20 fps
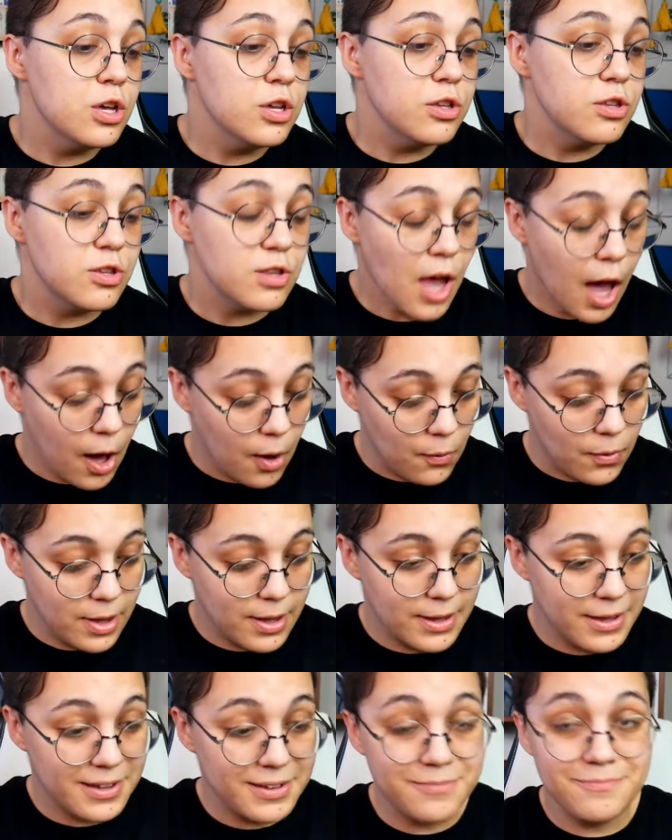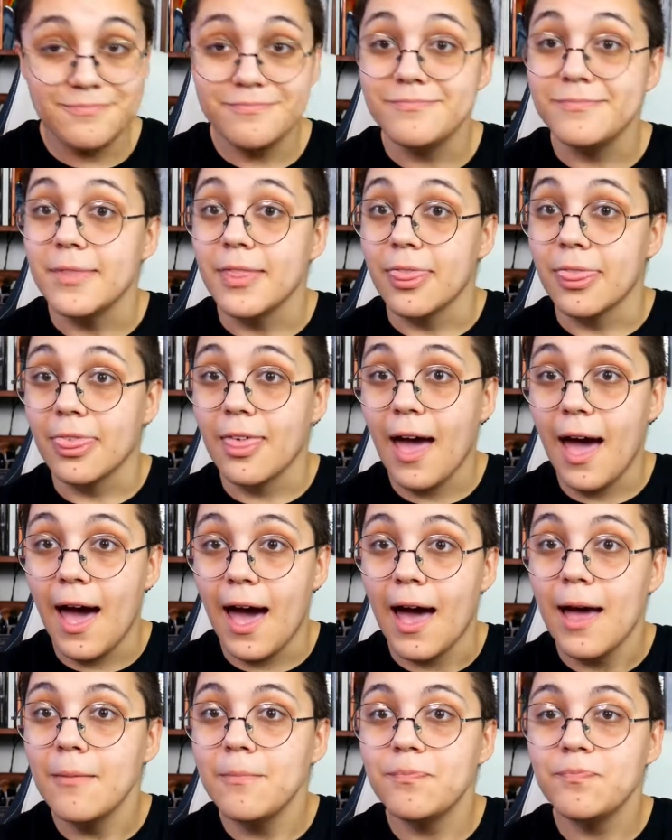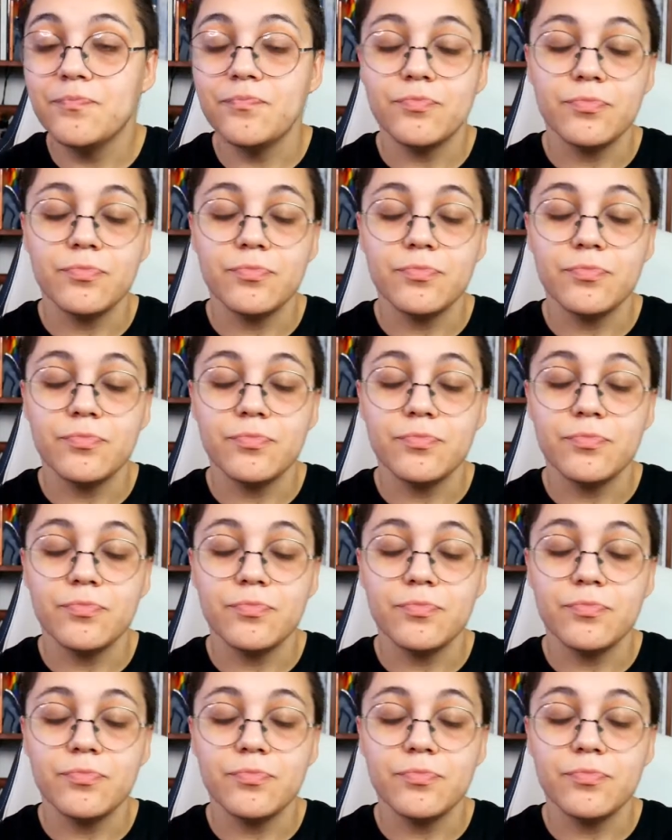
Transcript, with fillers: So, that